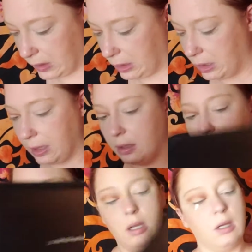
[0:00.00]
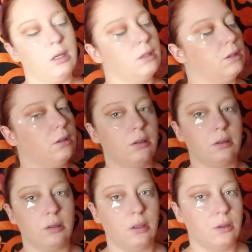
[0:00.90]
Okay.
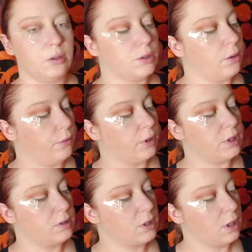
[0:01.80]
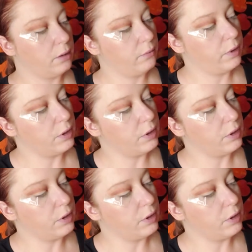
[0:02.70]
So this is the color we